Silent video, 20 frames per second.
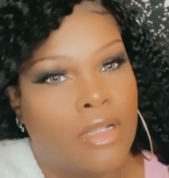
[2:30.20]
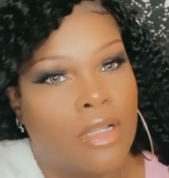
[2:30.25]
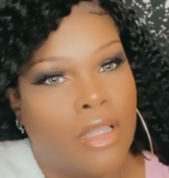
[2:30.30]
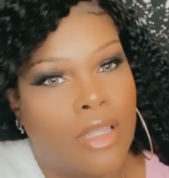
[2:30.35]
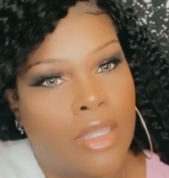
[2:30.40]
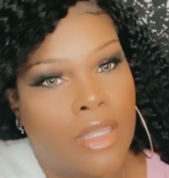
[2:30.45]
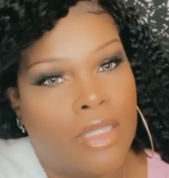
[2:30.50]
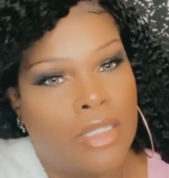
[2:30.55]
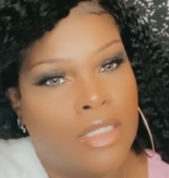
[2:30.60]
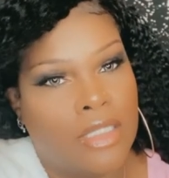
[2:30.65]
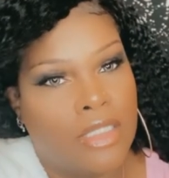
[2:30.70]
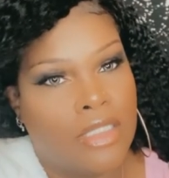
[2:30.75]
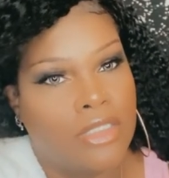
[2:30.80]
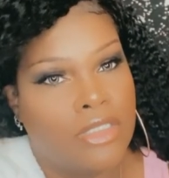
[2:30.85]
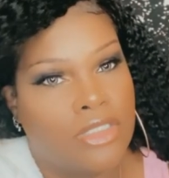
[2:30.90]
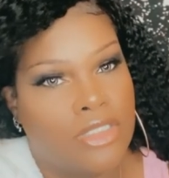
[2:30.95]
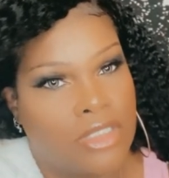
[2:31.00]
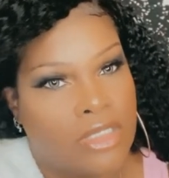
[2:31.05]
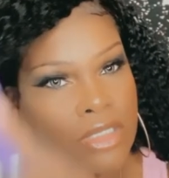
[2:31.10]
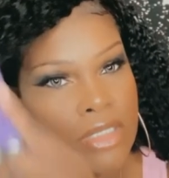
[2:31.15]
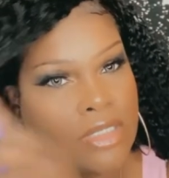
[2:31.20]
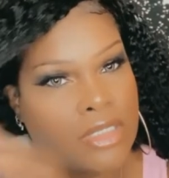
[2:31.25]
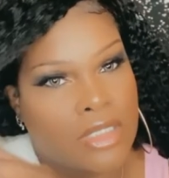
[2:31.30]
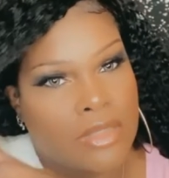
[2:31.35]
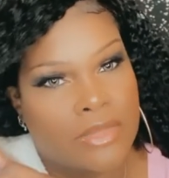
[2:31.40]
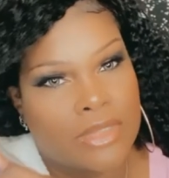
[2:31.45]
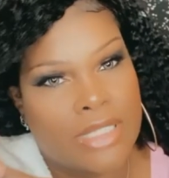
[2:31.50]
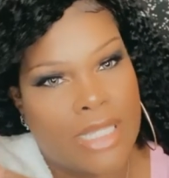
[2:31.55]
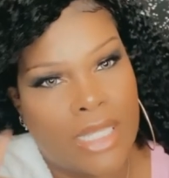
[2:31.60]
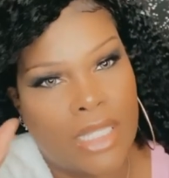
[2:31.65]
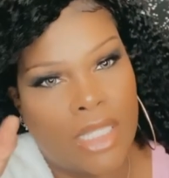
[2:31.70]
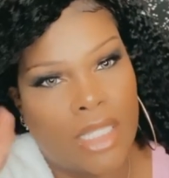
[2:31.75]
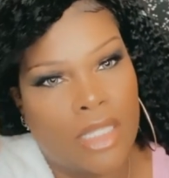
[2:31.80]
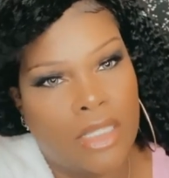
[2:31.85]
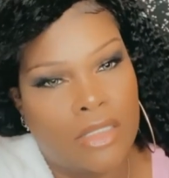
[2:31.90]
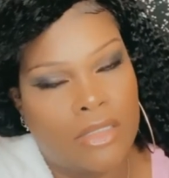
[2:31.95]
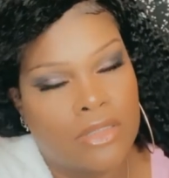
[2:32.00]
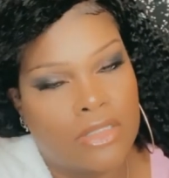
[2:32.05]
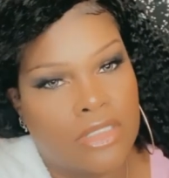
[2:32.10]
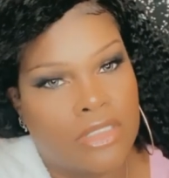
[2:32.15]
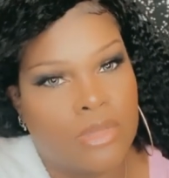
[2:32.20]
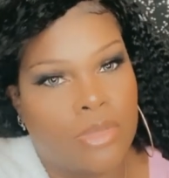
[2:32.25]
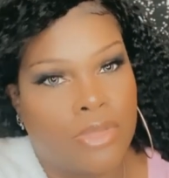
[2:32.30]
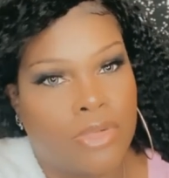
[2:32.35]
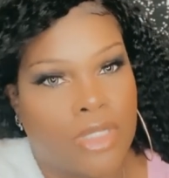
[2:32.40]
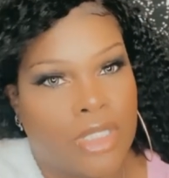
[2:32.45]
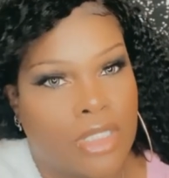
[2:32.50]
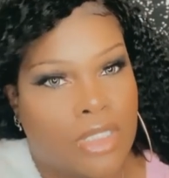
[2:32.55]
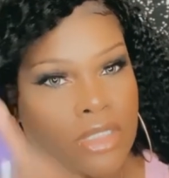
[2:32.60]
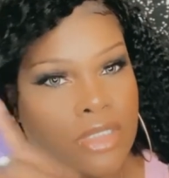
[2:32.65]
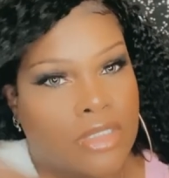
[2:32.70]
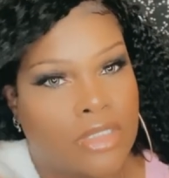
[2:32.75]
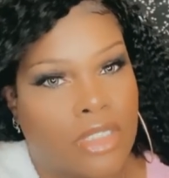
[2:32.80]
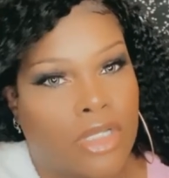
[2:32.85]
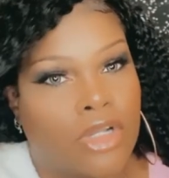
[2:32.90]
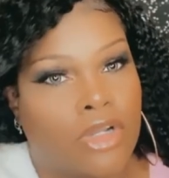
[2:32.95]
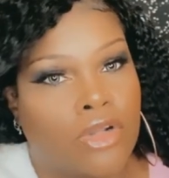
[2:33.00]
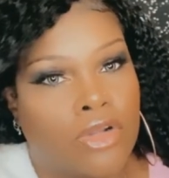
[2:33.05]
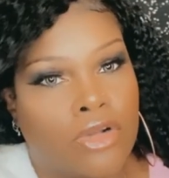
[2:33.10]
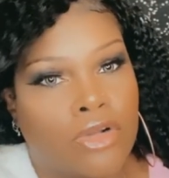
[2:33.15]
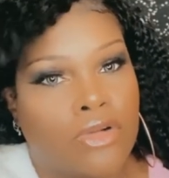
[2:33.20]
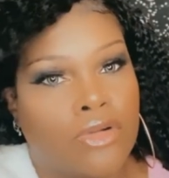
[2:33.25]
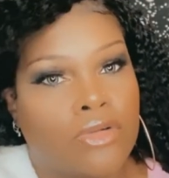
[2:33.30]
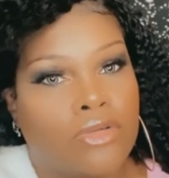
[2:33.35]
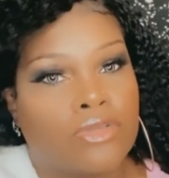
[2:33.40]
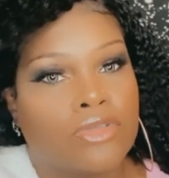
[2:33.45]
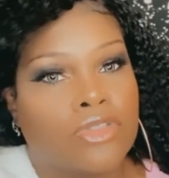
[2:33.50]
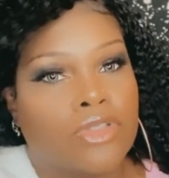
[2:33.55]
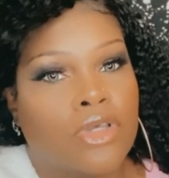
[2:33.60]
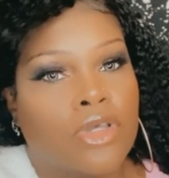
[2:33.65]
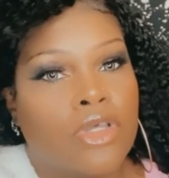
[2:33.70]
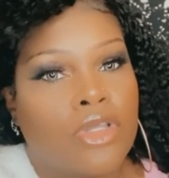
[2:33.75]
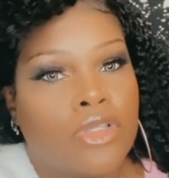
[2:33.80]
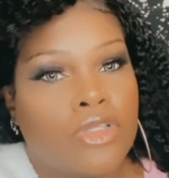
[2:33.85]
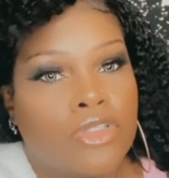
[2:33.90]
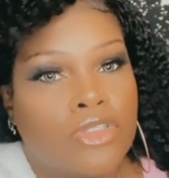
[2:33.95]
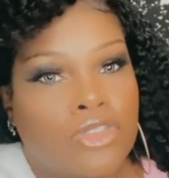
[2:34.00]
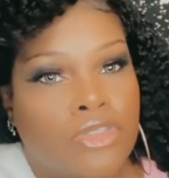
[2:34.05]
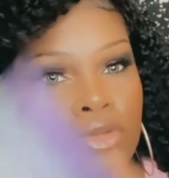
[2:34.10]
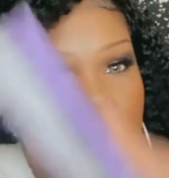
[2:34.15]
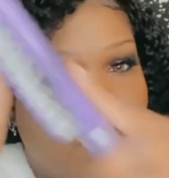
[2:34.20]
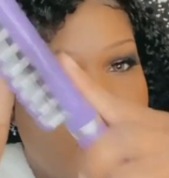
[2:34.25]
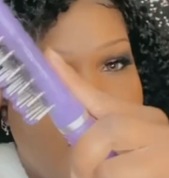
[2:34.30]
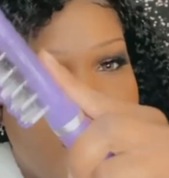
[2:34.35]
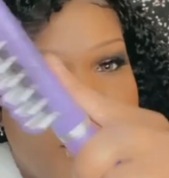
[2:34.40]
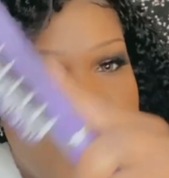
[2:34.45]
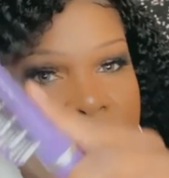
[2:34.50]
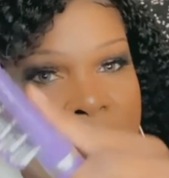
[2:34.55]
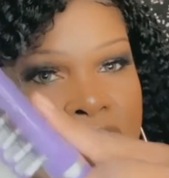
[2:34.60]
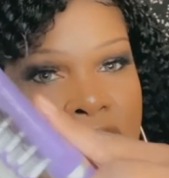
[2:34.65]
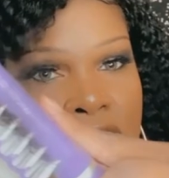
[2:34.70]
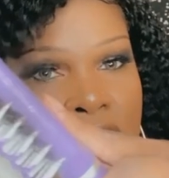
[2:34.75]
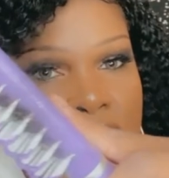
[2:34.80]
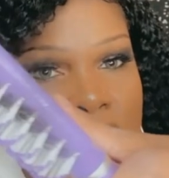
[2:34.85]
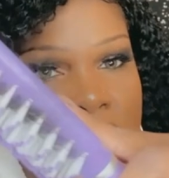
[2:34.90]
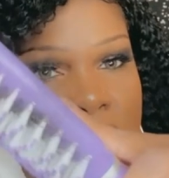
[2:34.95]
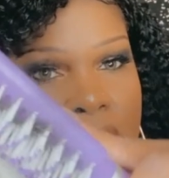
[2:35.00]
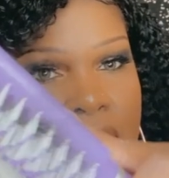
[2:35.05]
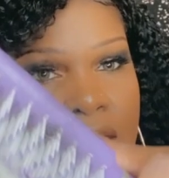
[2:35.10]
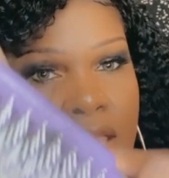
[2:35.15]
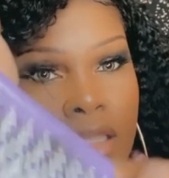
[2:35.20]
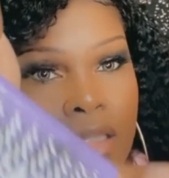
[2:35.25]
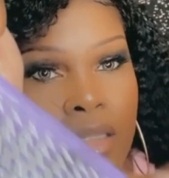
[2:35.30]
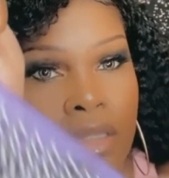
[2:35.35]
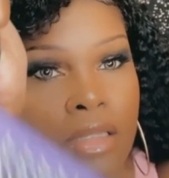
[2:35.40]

and it just seems like it just brings the curls to life. Do you see that?